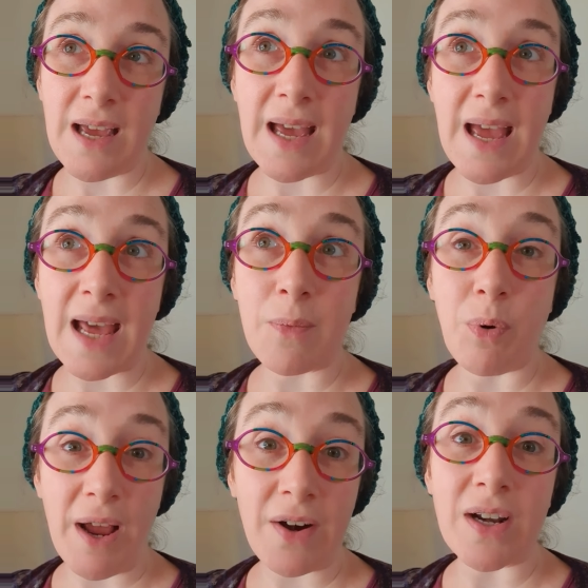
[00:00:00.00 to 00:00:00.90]
had a
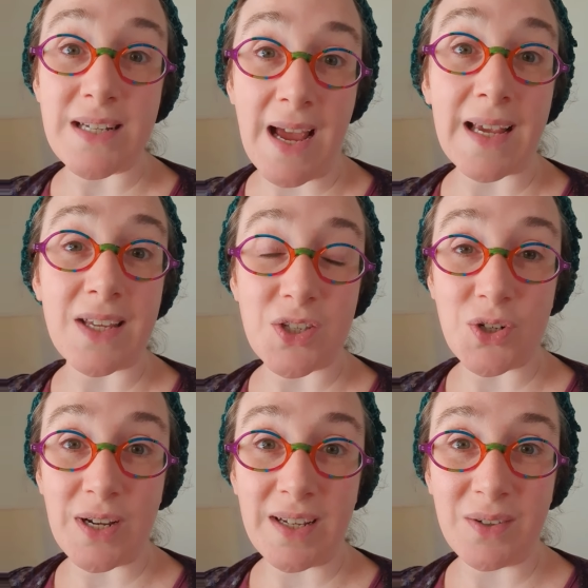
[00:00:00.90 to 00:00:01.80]
prior attack
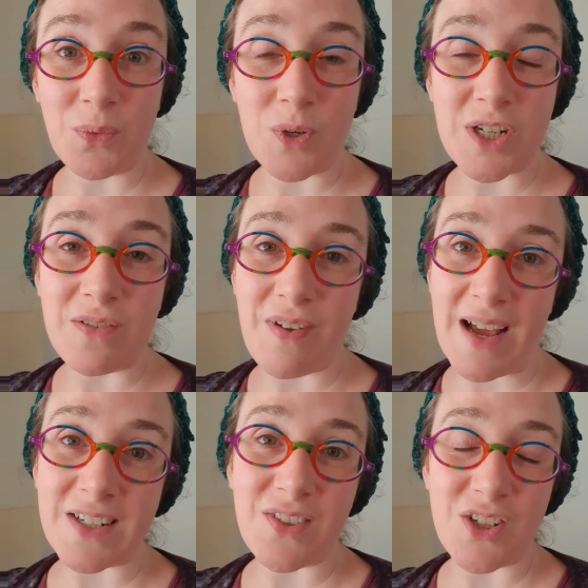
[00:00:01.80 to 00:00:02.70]
history, which in
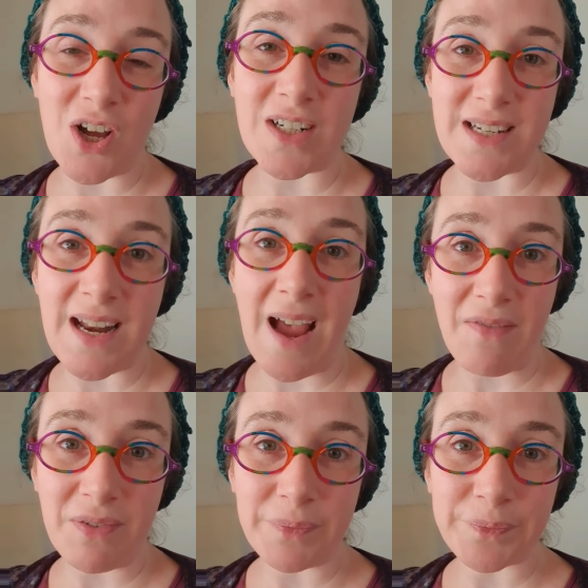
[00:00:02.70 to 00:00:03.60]
fact the dog did
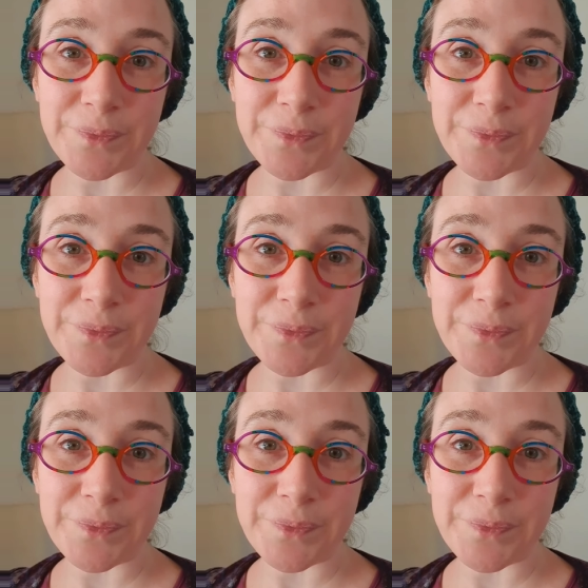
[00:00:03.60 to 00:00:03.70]
have.